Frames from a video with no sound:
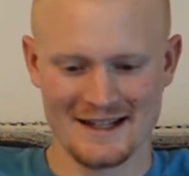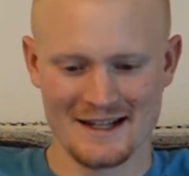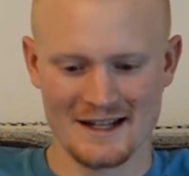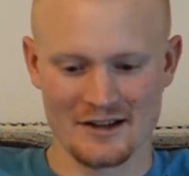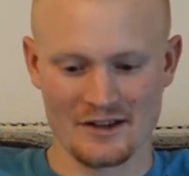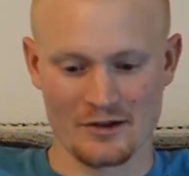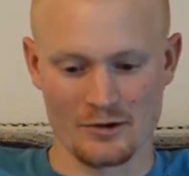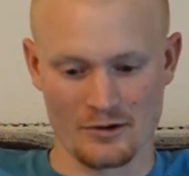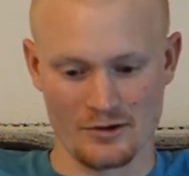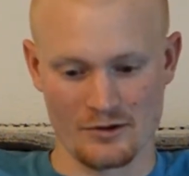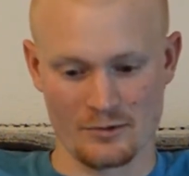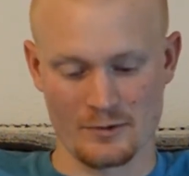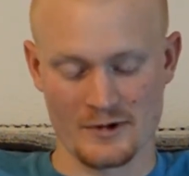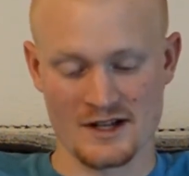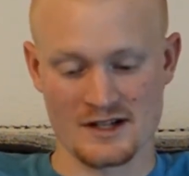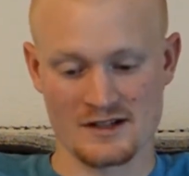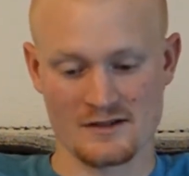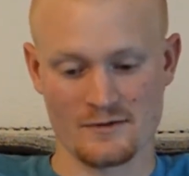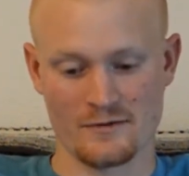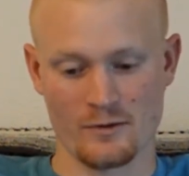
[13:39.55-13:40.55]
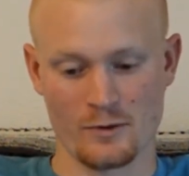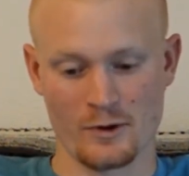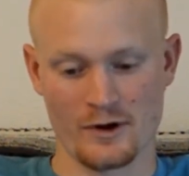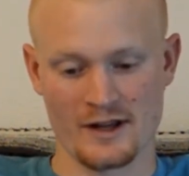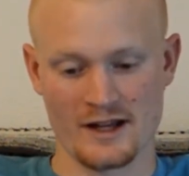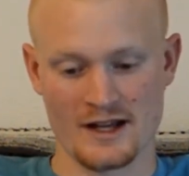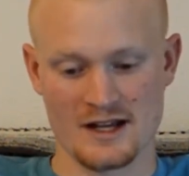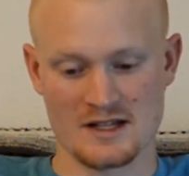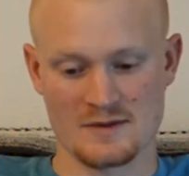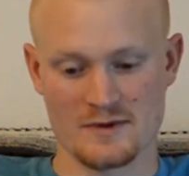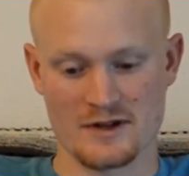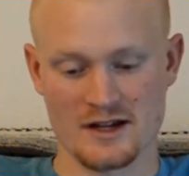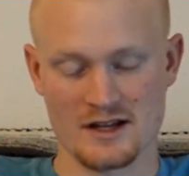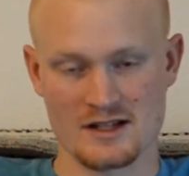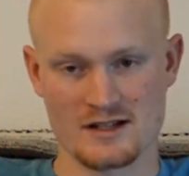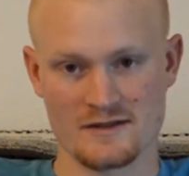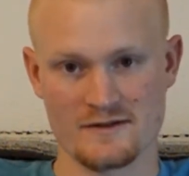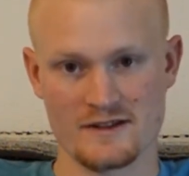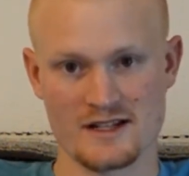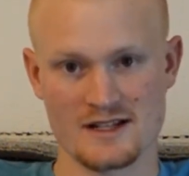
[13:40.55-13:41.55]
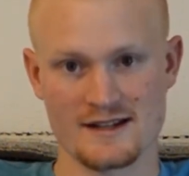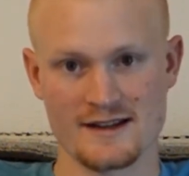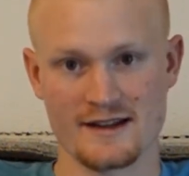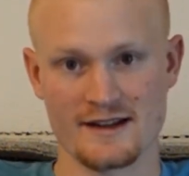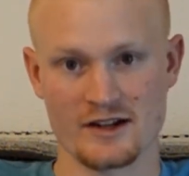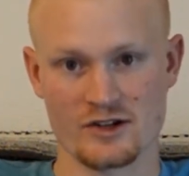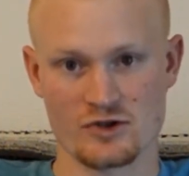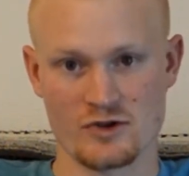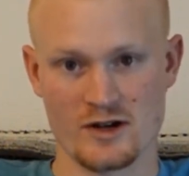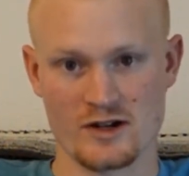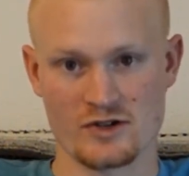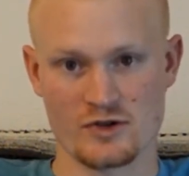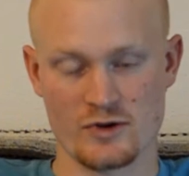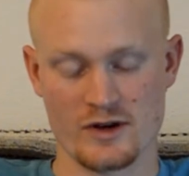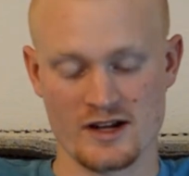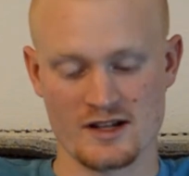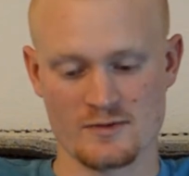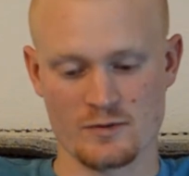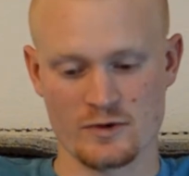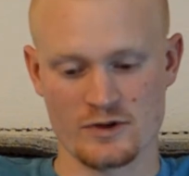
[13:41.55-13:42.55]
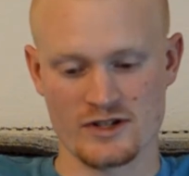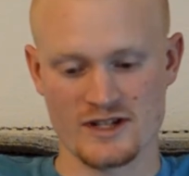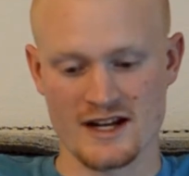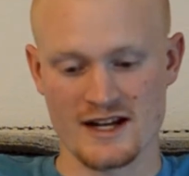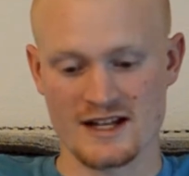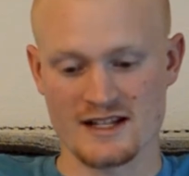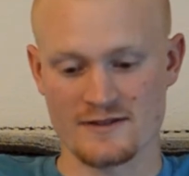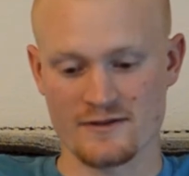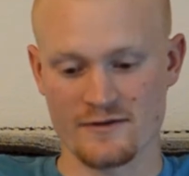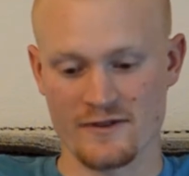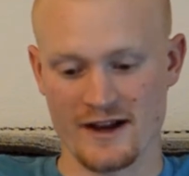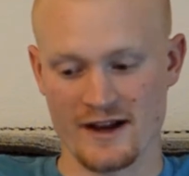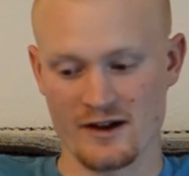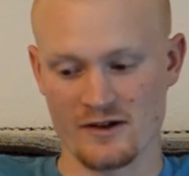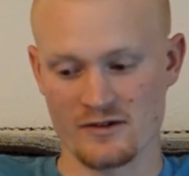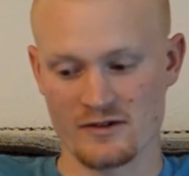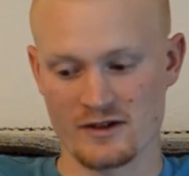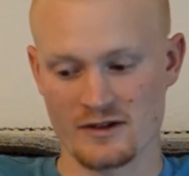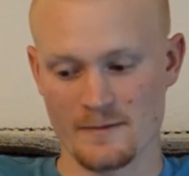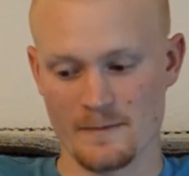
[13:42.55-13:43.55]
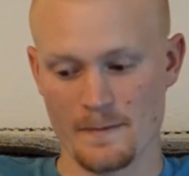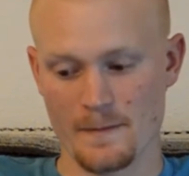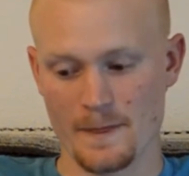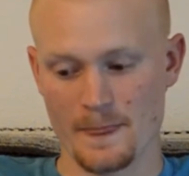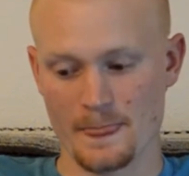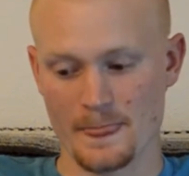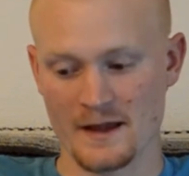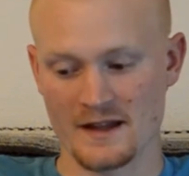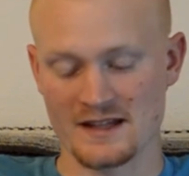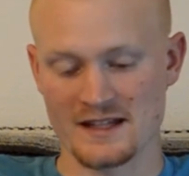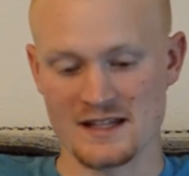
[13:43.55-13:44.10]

the reason for that is because of this electron transport chain. It's found on the